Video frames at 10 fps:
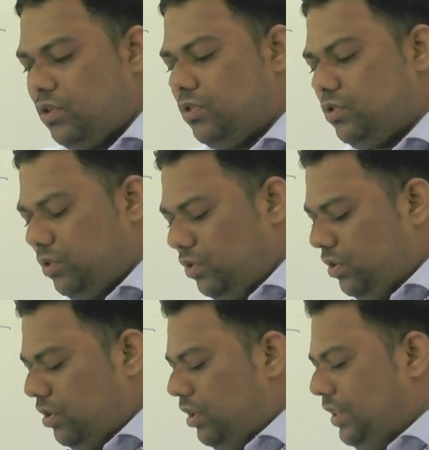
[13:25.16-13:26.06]

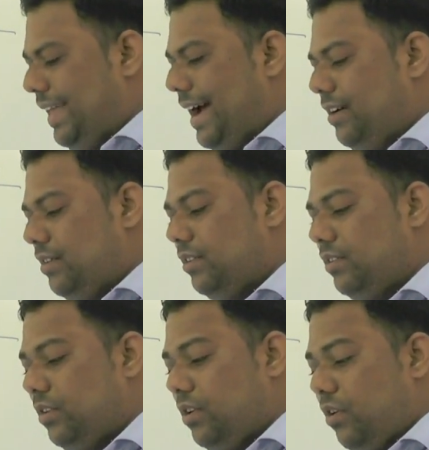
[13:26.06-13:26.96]
So in that,
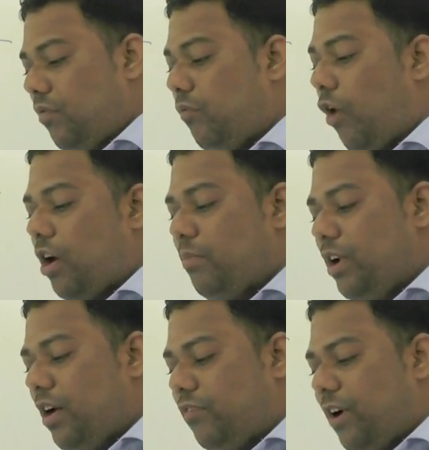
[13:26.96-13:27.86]

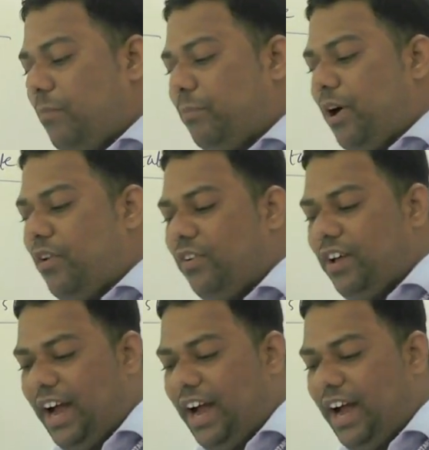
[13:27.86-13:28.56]
formula of compound